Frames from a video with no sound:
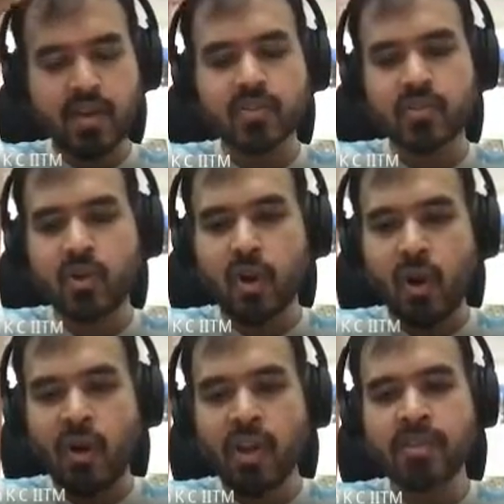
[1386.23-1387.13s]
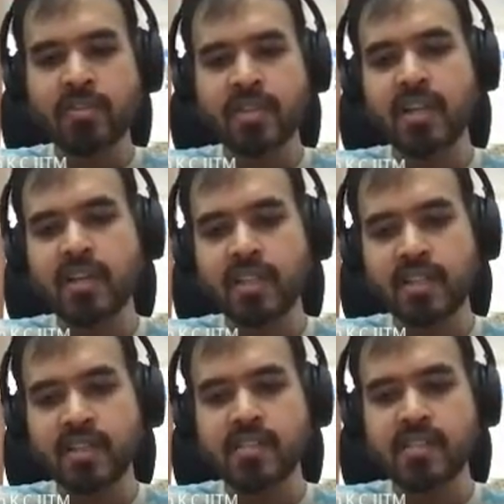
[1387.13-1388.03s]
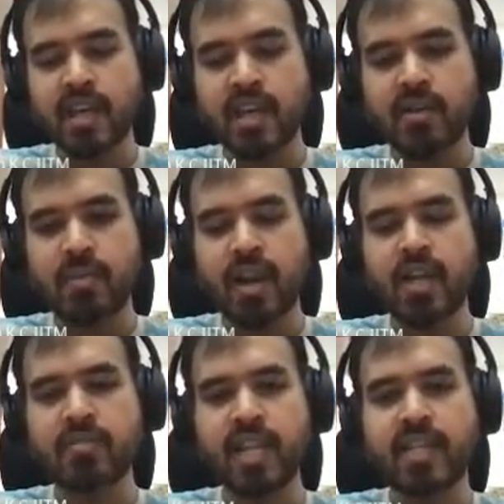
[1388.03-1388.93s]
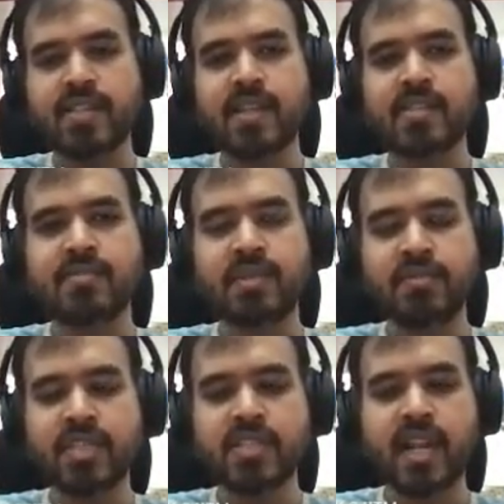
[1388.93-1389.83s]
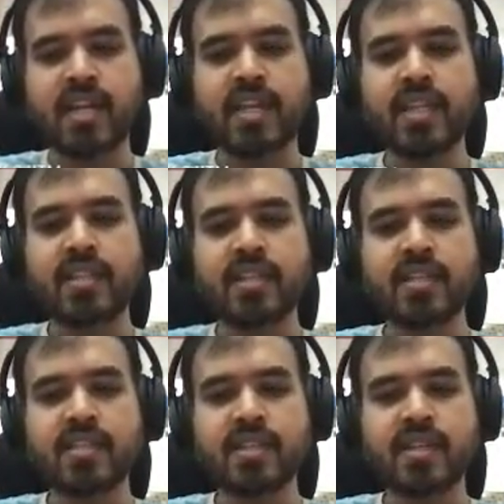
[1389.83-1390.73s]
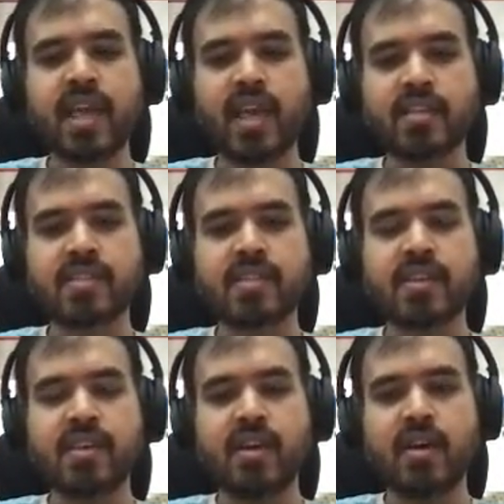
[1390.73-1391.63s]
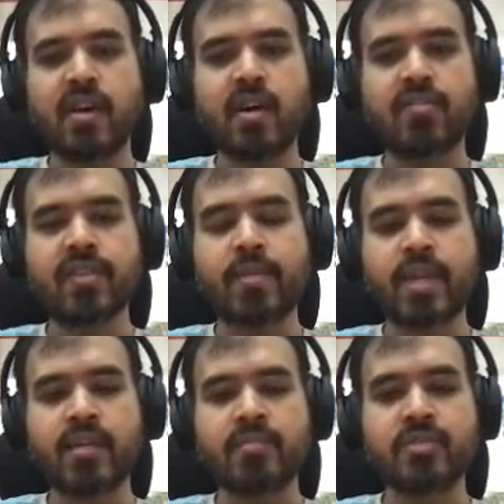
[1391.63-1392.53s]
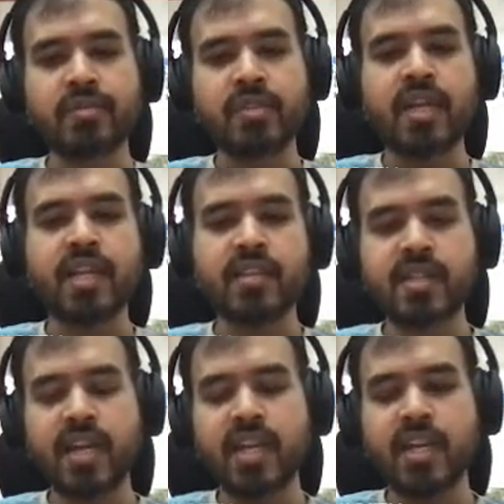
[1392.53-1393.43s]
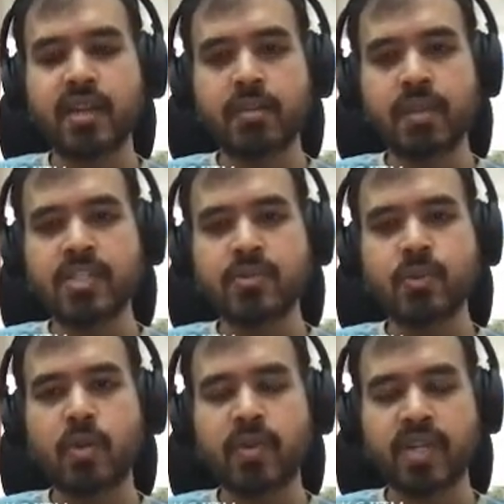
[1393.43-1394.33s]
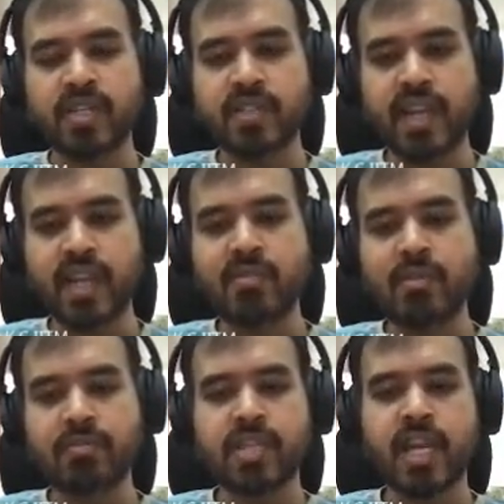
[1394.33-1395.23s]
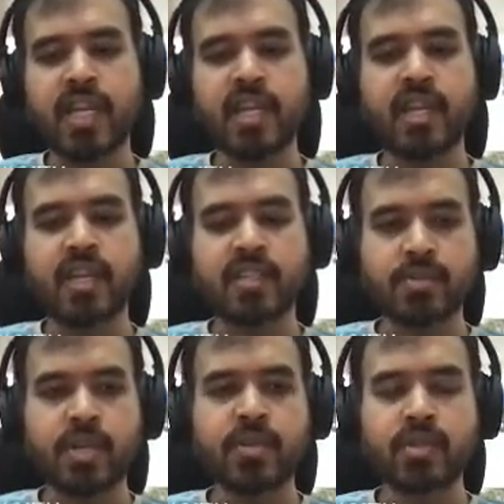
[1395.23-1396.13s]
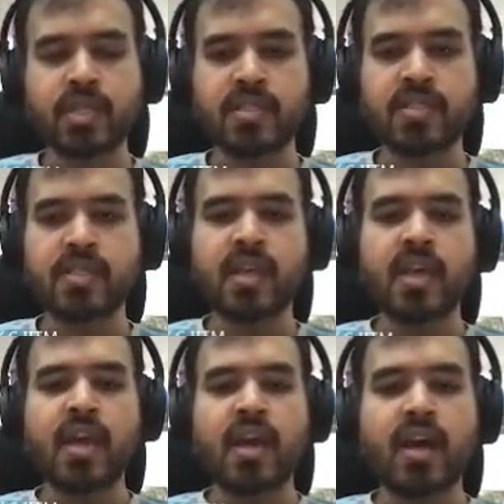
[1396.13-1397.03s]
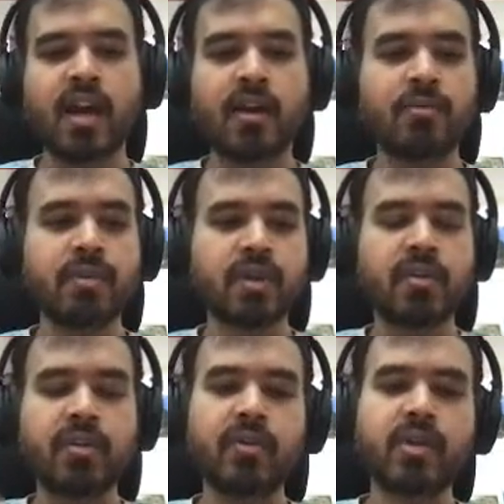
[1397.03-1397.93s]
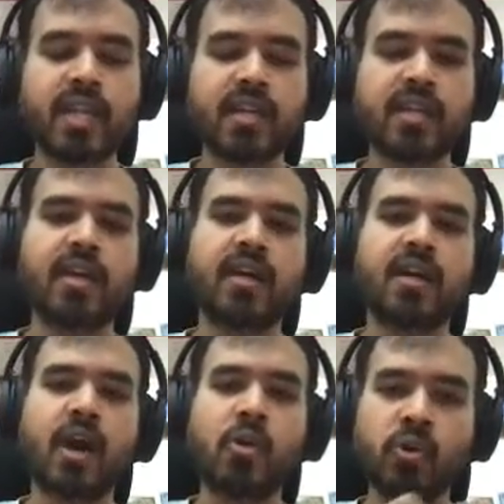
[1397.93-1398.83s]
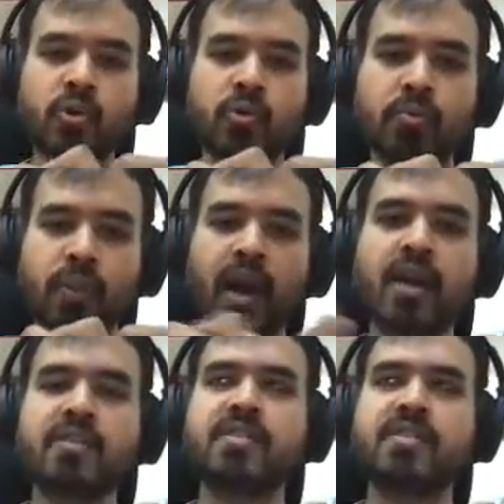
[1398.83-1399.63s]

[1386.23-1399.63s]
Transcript: all we've done in this part of the lecture is we've just studied the syntax of lambda terms. We've studied a bunch of properties, right? We've studied substitutions. We've sort of looked at how to parse